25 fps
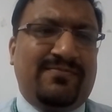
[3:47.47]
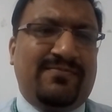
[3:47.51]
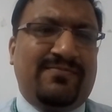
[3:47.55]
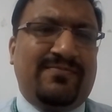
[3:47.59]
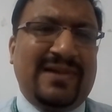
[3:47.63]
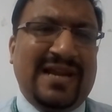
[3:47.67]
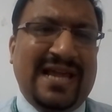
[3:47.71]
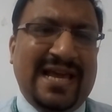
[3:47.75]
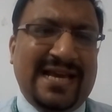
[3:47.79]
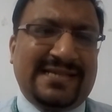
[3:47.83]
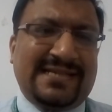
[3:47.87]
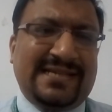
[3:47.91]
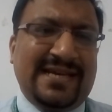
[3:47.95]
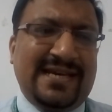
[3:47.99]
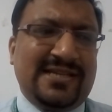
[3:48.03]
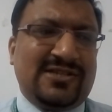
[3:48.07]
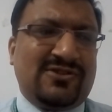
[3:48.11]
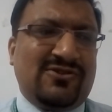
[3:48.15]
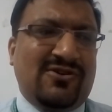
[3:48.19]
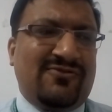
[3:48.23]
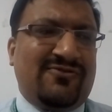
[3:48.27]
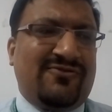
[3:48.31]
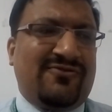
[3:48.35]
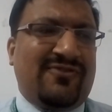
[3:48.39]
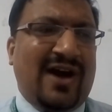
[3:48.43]

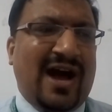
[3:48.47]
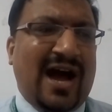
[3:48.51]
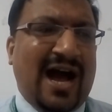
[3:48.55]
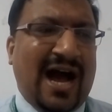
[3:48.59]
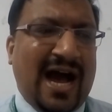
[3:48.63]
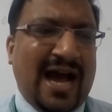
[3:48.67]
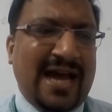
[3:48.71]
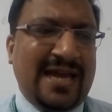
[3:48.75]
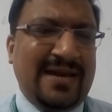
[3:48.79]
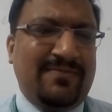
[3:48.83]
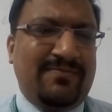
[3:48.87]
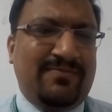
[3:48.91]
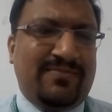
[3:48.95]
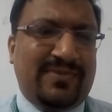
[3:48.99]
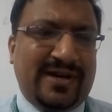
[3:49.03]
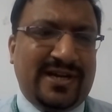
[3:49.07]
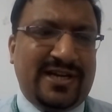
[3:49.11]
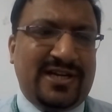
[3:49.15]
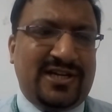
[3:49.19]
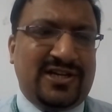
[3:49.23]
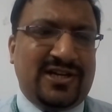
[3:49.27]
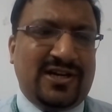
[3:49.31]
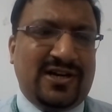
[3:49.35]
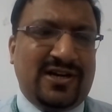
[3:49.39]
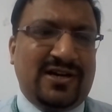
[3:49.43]
places of high
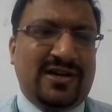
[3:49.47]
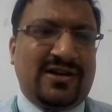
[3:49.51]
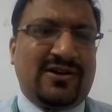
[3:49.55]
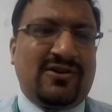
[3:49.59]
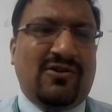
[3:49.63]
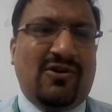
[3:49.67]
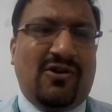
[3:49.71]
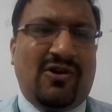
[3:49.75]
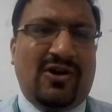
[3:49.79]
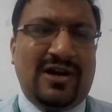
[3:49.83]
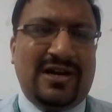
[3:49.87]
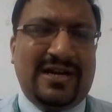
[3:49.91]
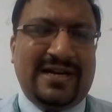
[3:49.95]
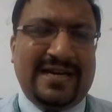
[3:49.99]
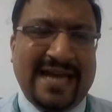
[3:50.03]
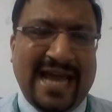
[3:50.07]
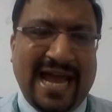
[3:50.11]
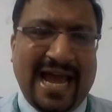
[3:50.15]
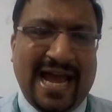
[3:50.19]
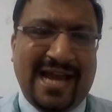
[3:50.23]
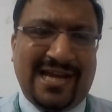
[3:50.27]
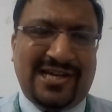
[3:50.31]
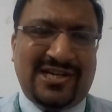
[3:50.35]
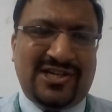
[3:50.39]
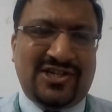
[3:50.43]
pressure called
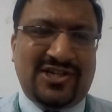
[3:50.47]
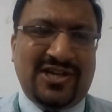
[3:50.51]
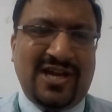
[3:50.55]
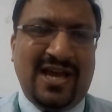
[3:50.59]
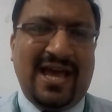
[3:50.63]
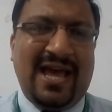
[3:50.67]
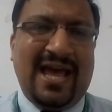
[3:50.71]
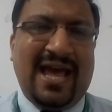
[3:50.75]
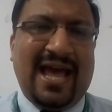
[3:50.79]
dash